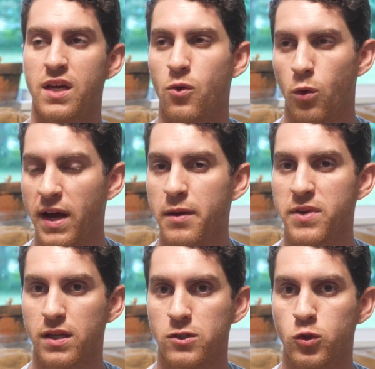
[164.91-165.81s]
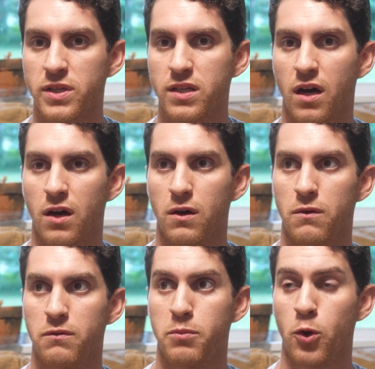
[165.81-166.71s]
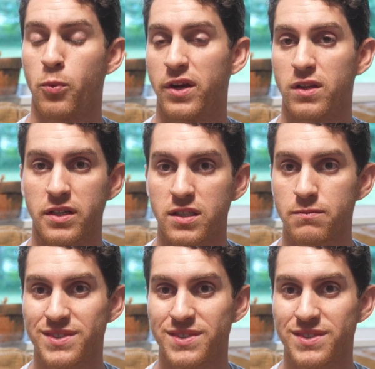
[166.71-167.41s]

Remind me a little bit of Burberry London.